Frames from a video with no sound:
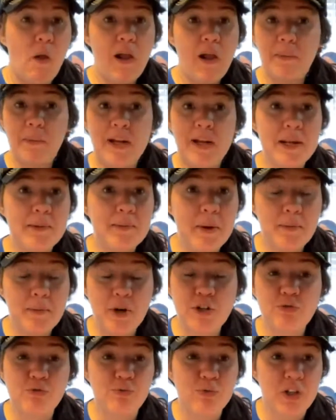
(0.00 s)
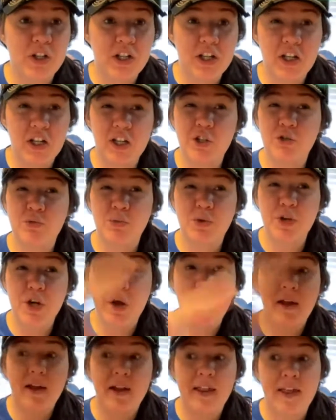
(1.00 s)
I'm cleaning my brush really good because we
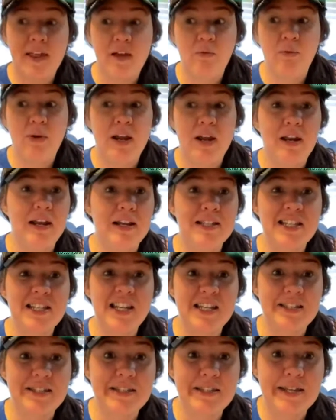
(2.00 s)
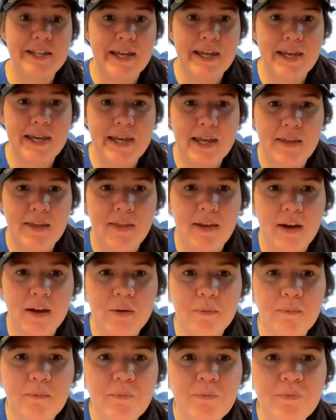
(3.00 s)
know how that red likes to get sneaky in there.